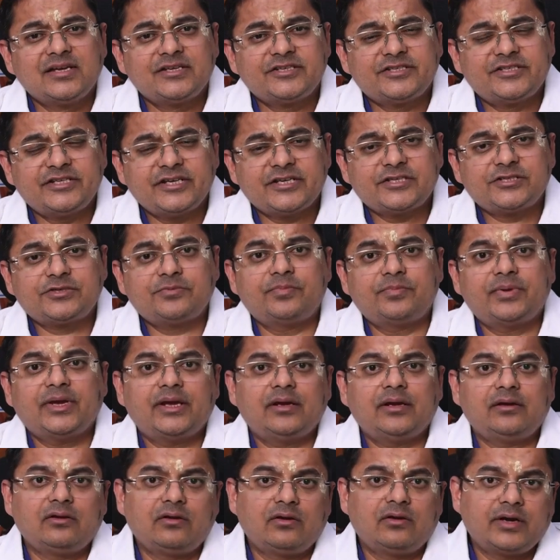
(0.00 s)
chest
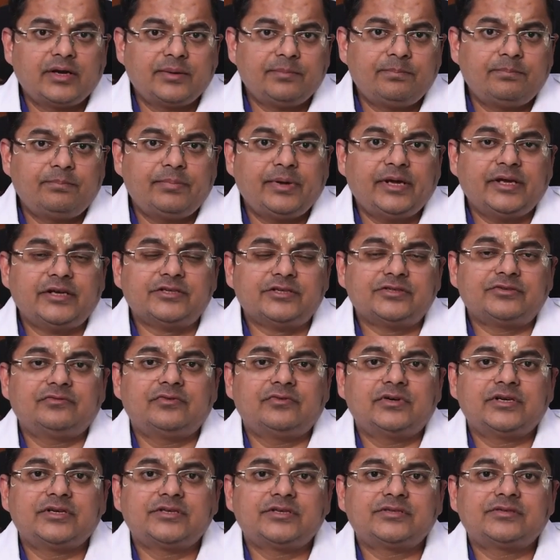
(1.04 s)
pain or rib pains
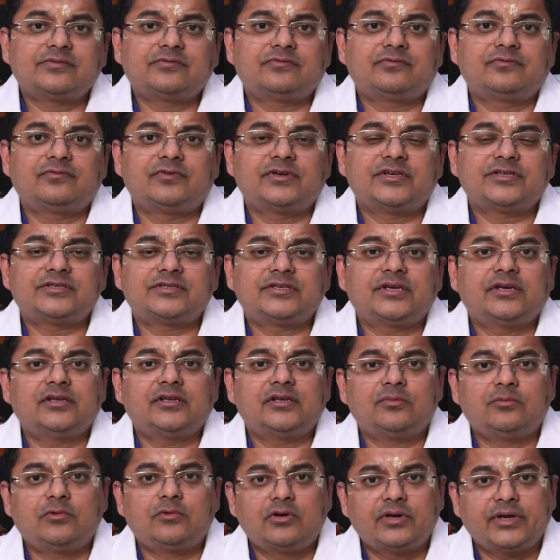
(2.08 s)
worse first thing in
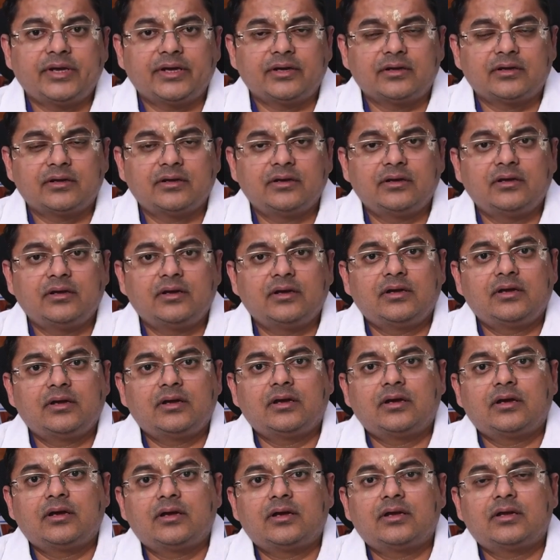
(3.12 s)
the morning.
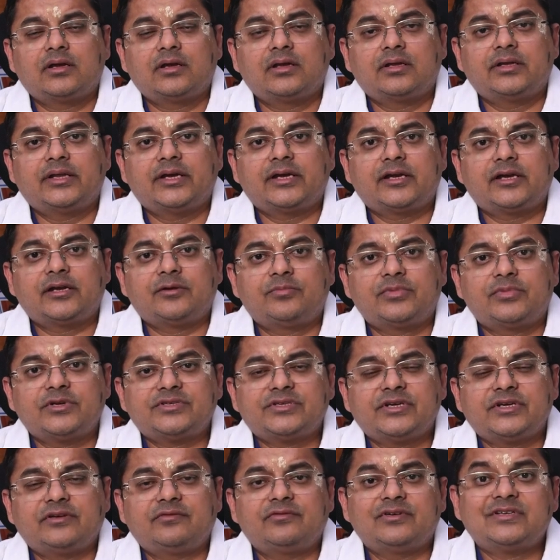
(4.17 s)
They can
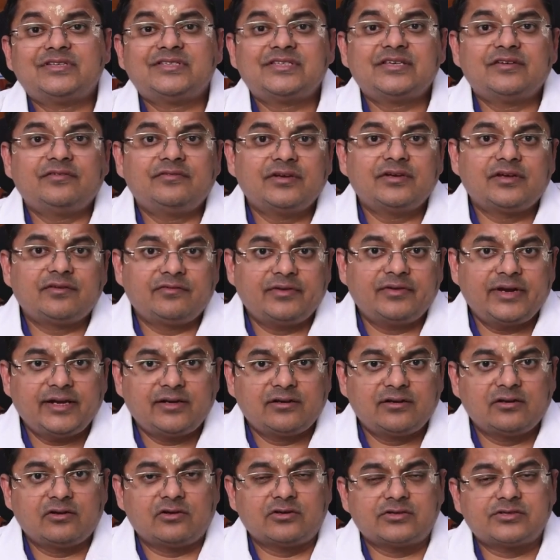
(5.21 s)
present with severe
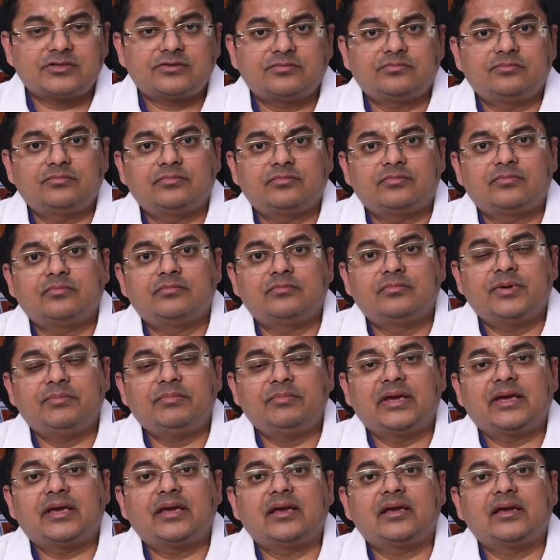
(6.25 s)
weight loss
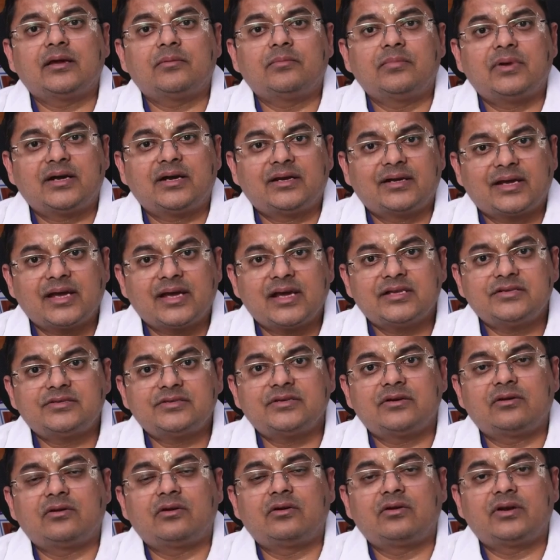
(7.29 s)
mimicking a blood
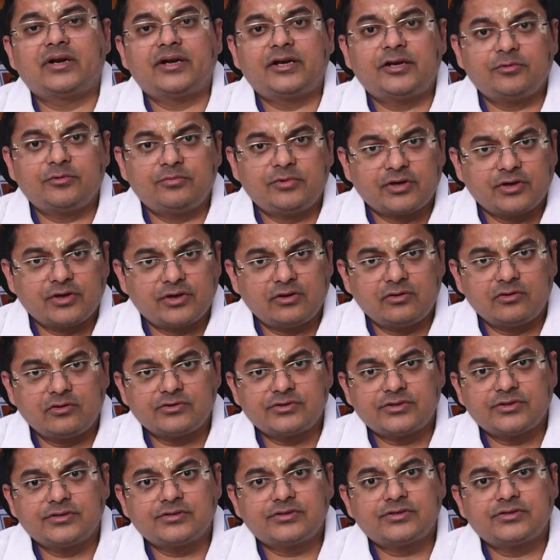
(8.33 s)
cancer or a
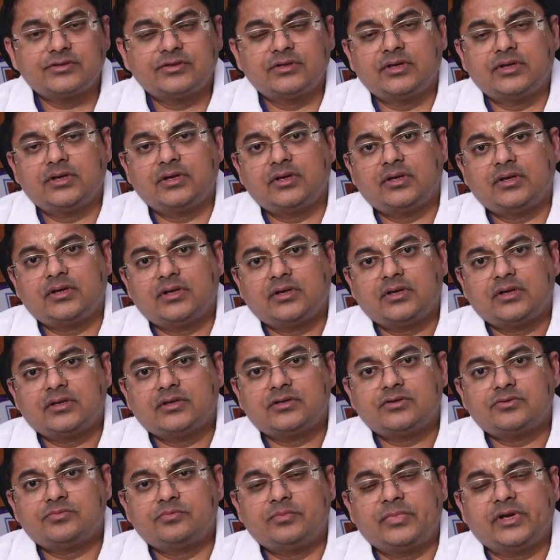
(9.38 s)
tuberculosis,
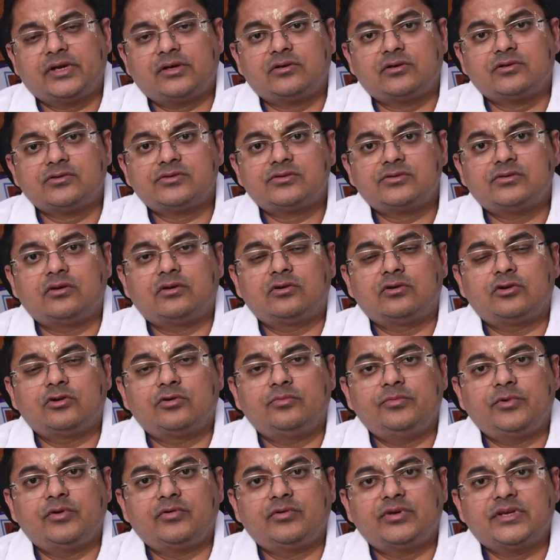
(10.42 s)
because the
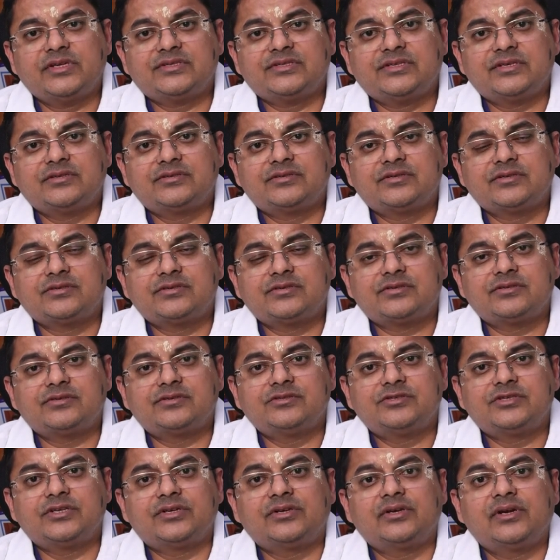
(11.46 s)
autoimmune diseases
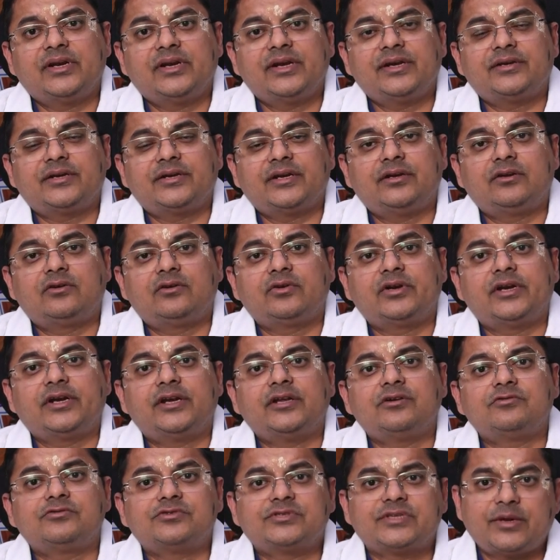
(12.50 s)
generally tend to
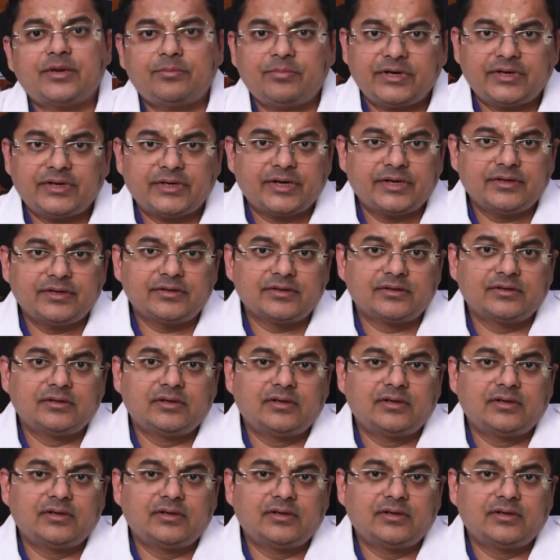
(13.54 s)
reduce the appetite.